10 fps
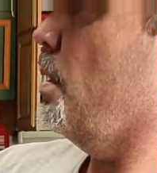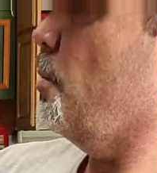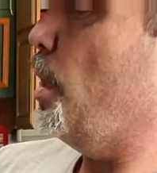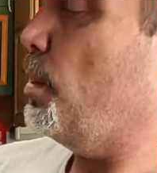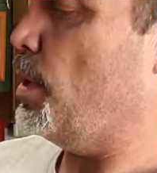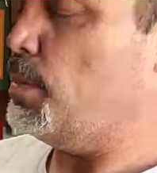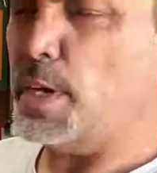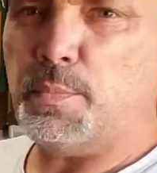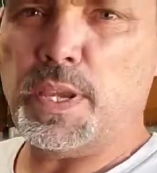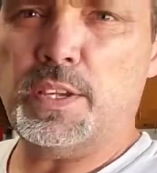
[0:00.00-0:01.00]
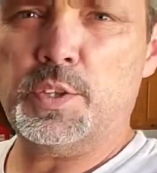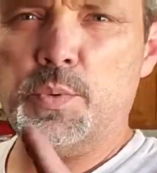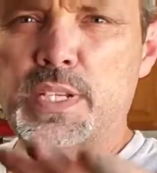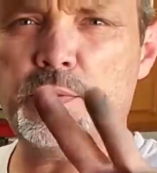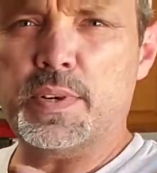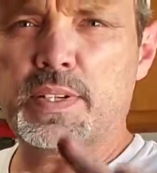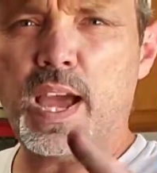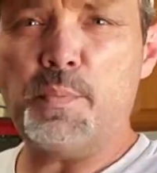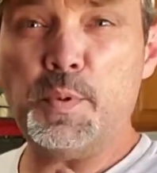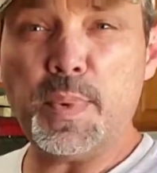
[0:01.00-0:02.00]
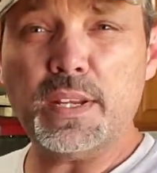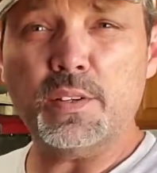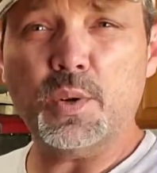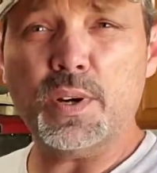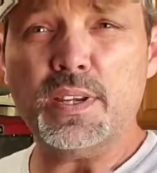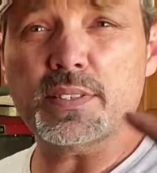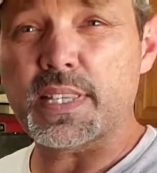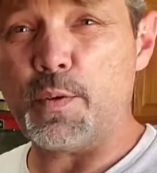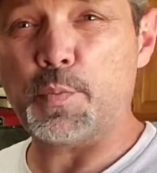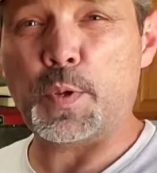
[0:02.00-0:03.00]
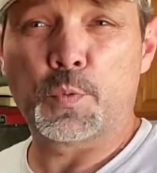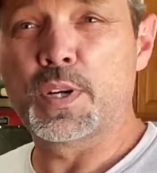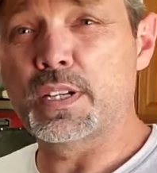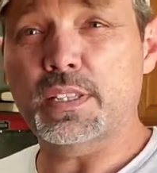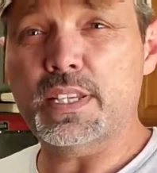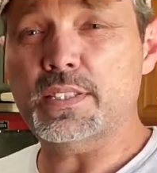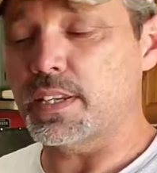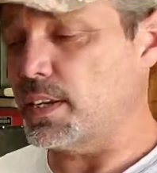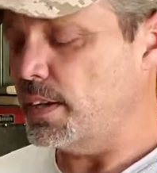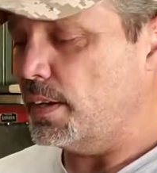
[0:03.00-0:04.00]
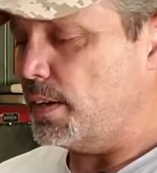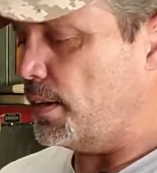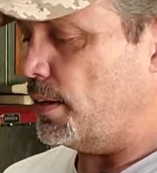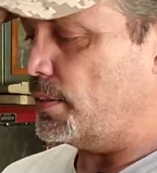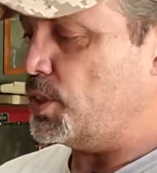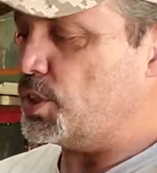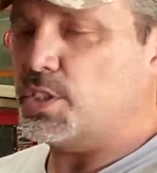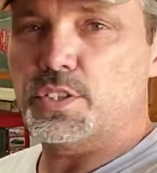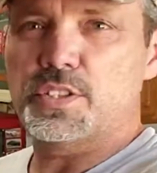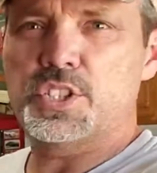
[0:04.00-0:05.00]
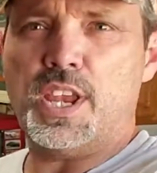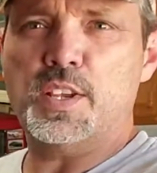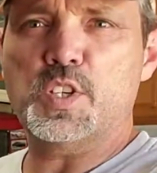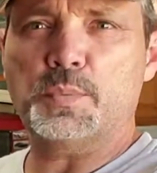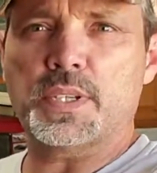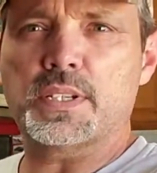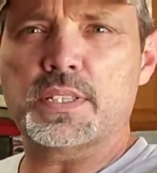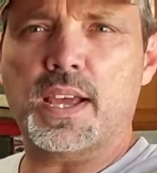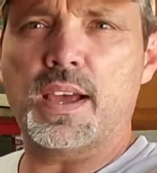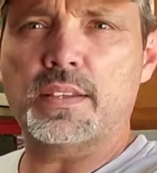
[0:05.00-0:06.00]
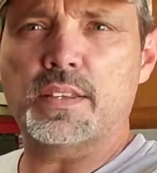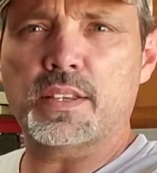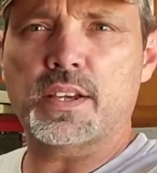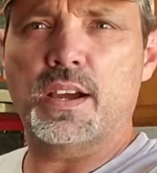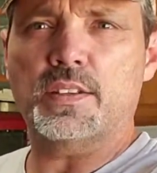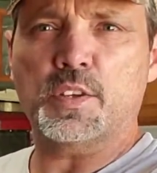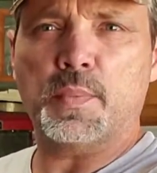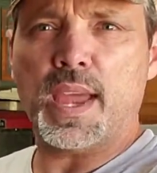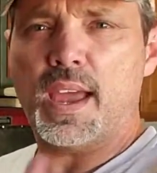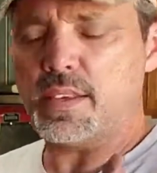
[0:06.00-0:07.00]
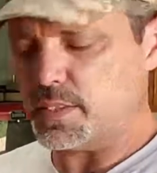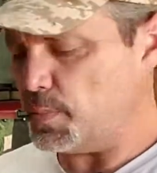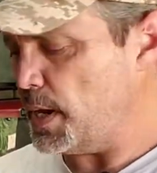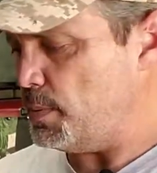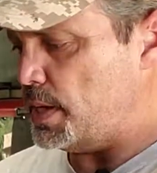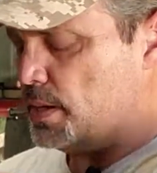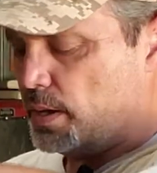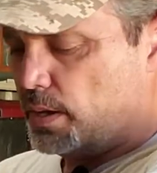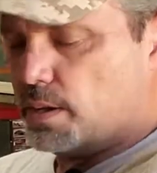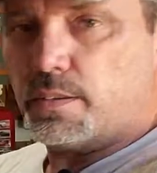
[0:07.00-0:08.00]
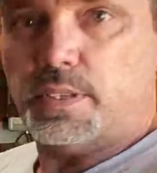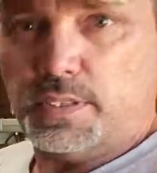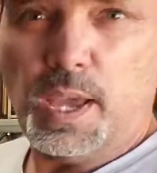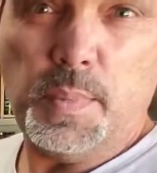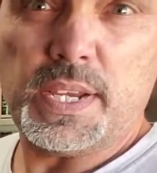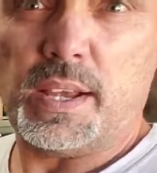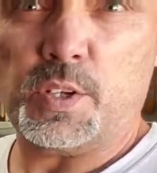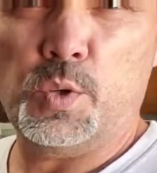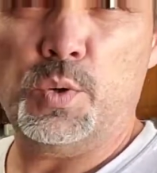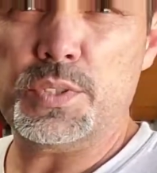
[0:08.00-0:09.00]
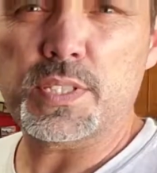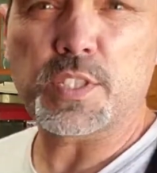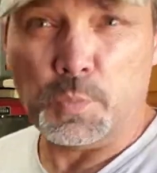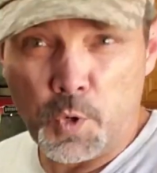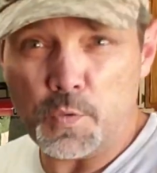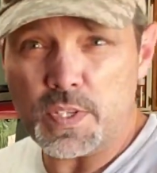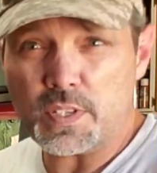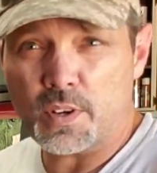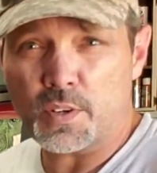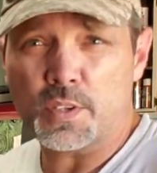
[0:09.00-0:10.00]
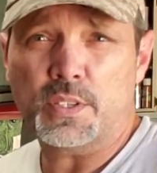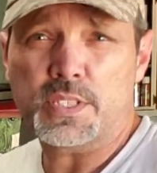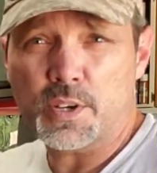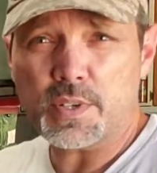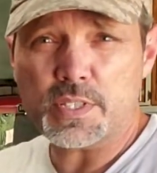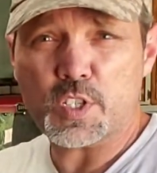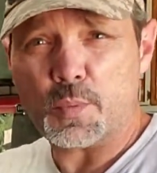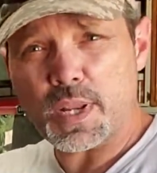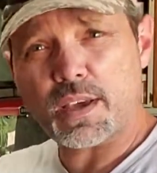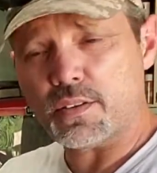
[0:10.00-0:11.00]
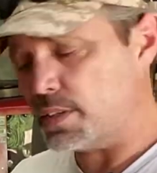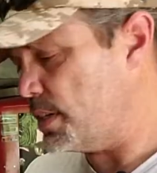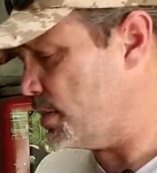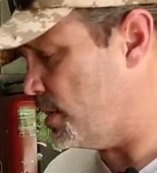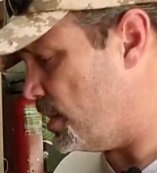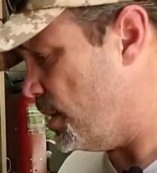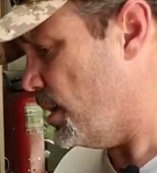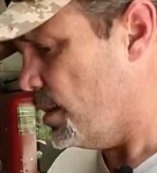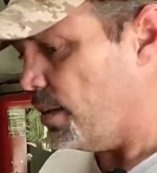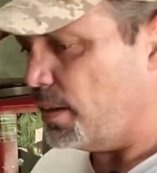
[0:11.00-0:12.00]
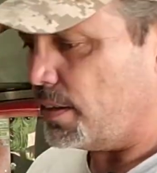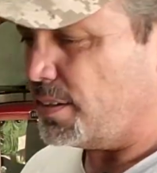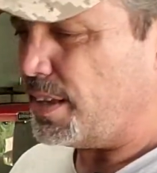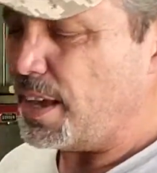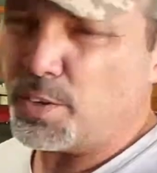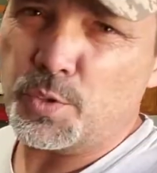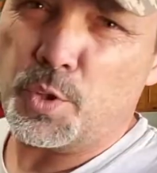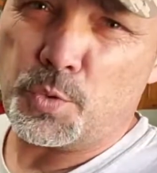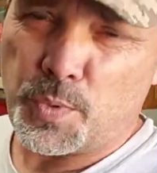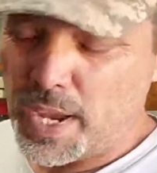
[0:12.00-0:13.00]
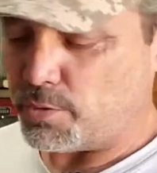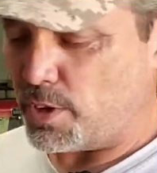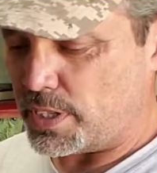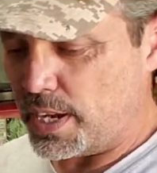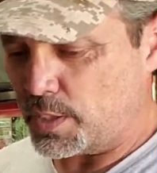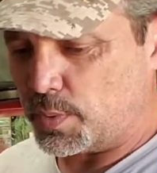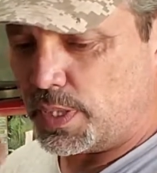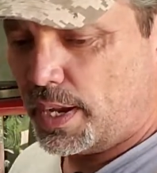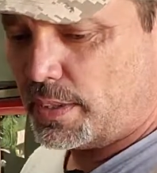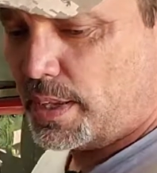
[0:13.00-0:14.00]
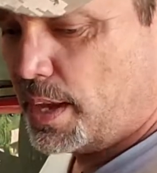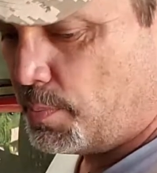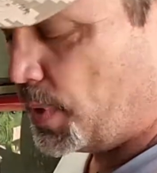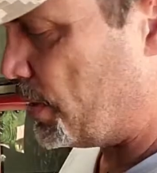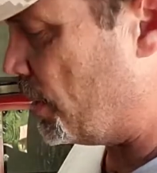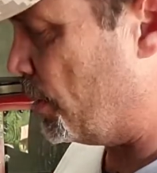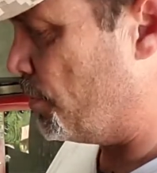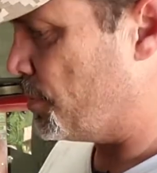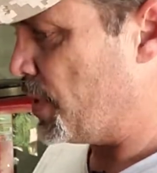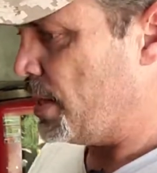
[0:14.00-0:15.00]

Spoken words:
maybe I'll make 3 different type of Mandalorians. That would be real easy. Just change up the design and the cut and the mask. Maybe that'd be kind of cool since the movies or the series is coming out on Disney. I don't know, the Rat Rod guys would like that, but